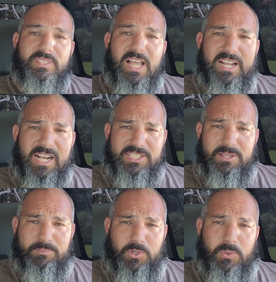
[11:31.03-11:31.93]
a
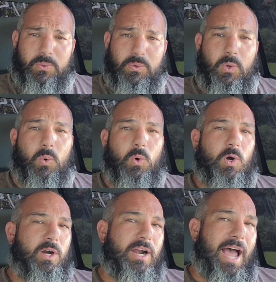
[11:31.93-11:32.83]
custom tune.
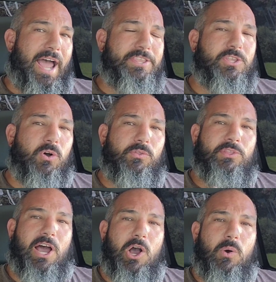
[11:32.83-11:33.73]
Or I don't
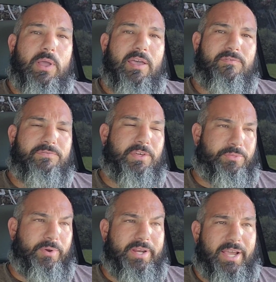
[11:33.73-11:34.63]
know if the
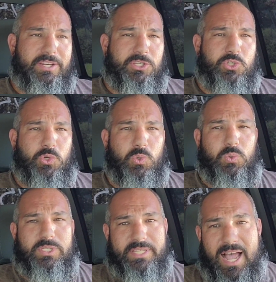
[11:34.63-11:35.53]

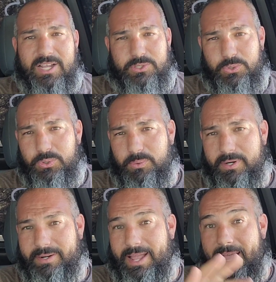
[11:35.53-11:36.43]
392 stock tune will
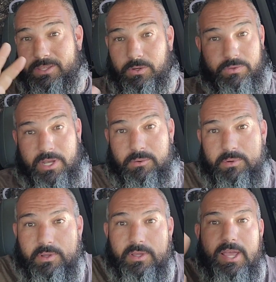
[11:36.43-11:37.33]
work. I don't know.
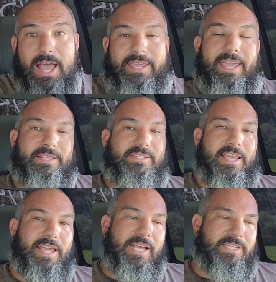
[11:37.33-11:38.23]
I can't say
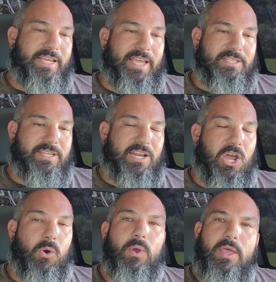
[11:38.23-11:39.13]
yes. I can't say
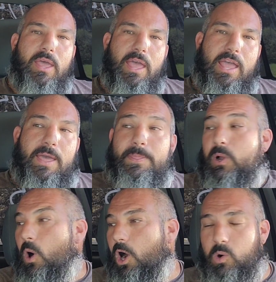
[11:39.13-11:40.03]
no. In the
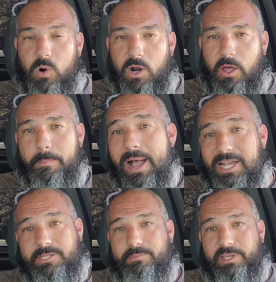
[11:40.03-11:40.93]
car world,
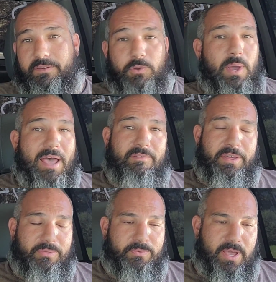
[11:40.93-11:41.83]
possibly. If you have a
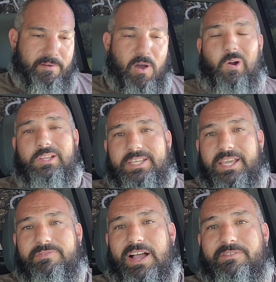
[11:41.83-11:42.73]

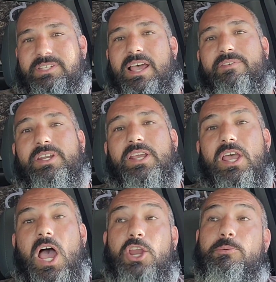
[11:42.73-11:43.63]
RT 5.7
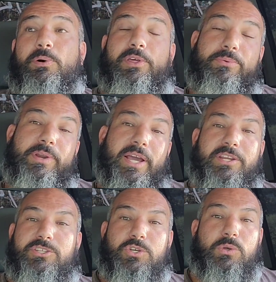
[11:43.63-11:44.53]
and you put a
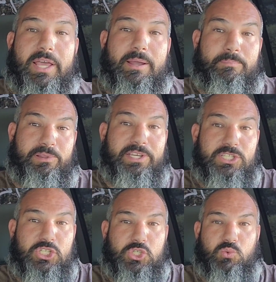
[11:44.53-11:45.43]
392, like complete
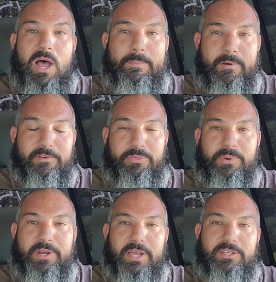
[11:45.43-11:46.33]
swap of a
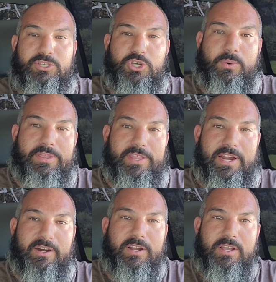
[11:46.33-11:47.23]
392 in
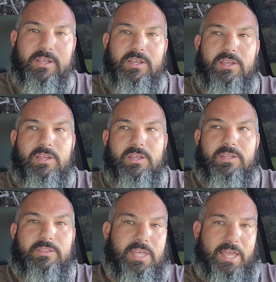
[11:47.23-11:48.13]
there,
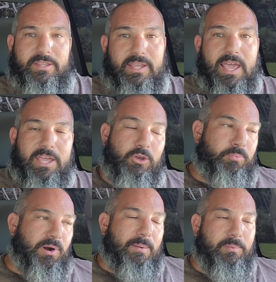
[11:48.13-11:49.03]
then yeah, you
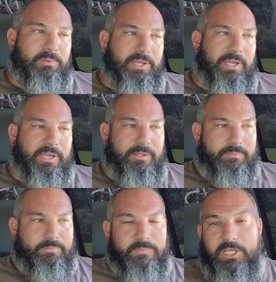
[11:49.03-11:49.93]
probably
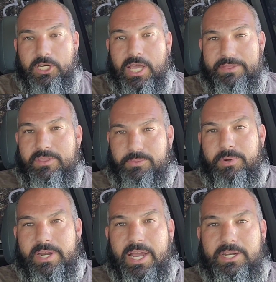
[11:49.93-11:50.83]
can get the
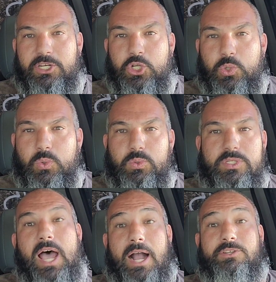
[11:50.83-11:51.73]
392
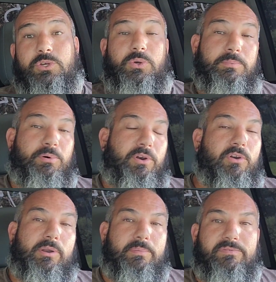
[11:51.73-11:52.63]
stock tune and put it
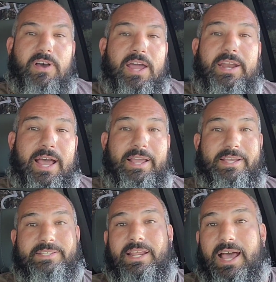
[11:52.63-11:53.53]
on and be fine. Like
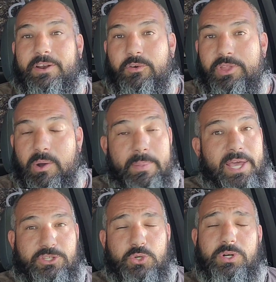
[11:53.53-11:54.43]
I said, I don't know. I'm
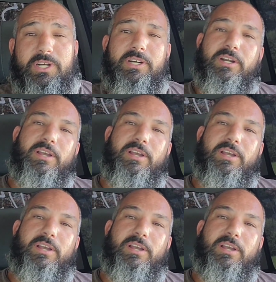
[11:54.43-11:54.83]
not a tuner.